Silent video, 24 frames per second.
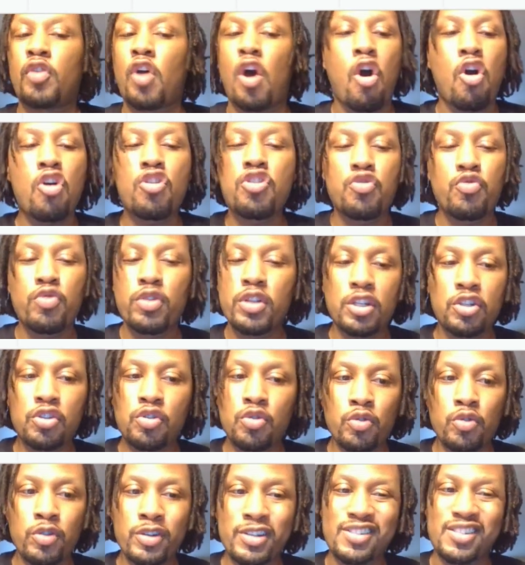All you're really
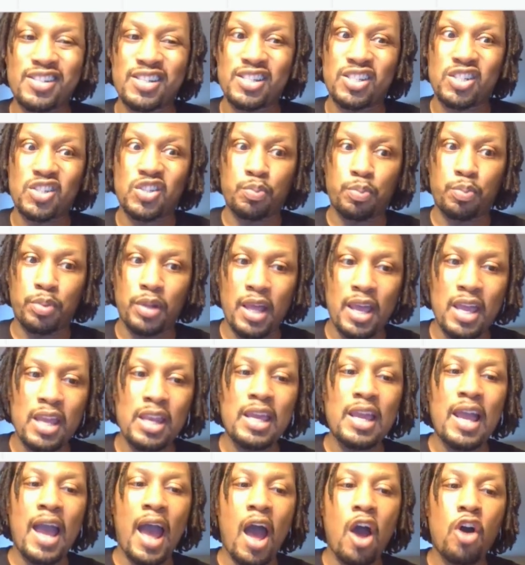doing is
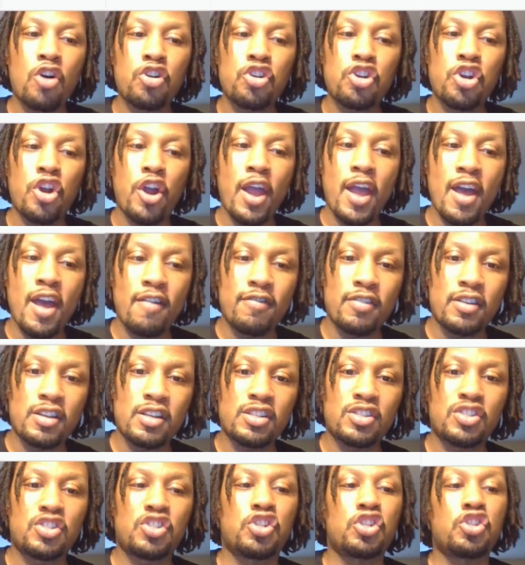explaining how your
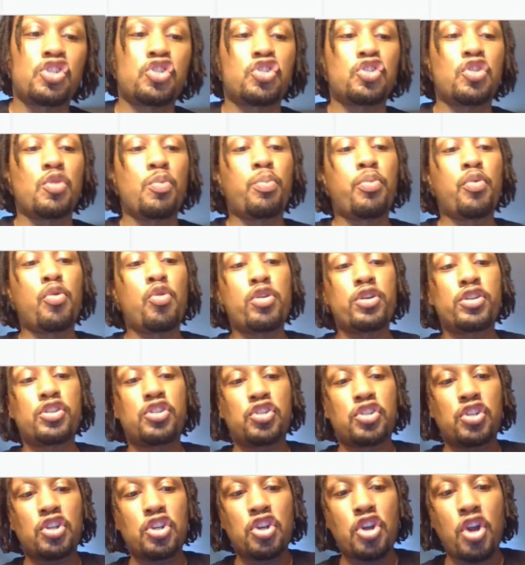evidence
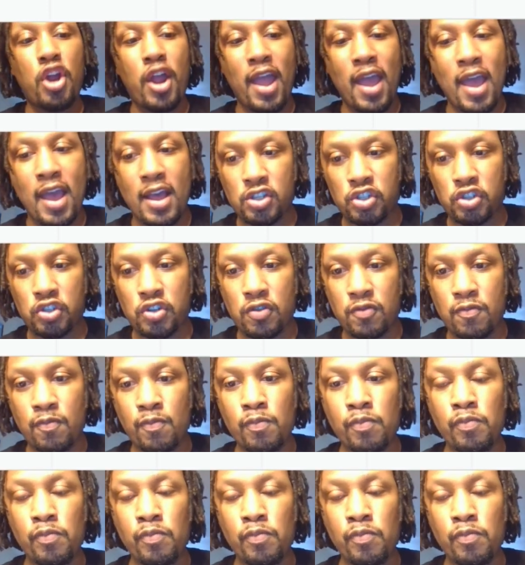supports your answer.